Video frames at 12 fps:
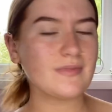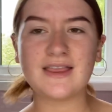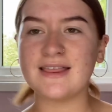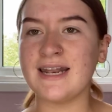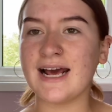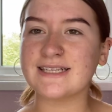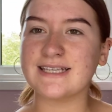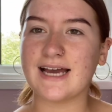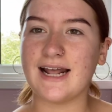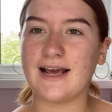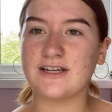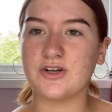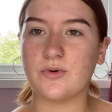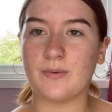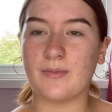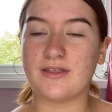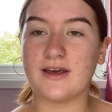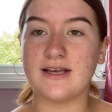the next thing I like to go in
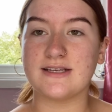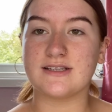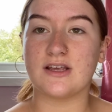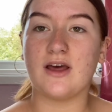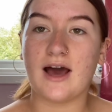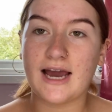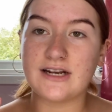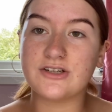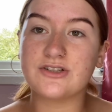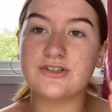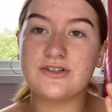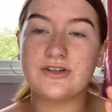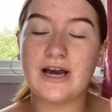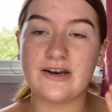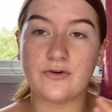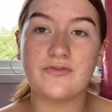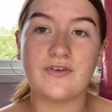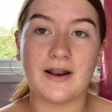with is I
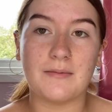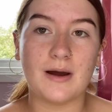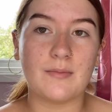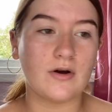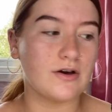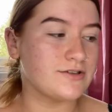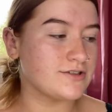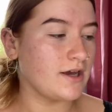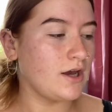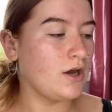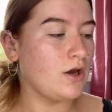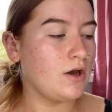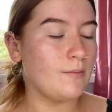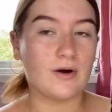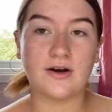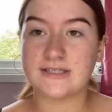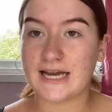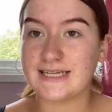don't fill in my brows
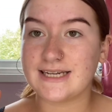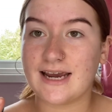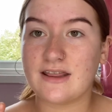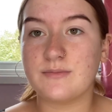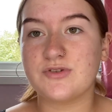because I dye them.